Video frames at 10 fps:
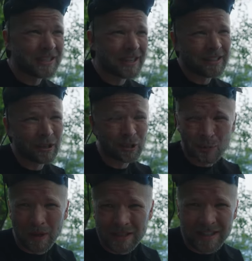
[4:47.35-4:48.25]
and then there's
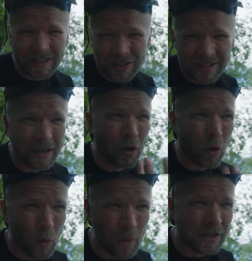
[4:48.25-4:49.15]
ones that just like
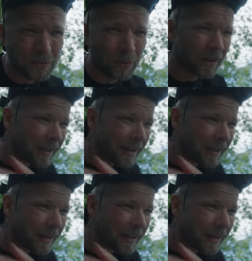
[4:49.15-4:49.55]
always work,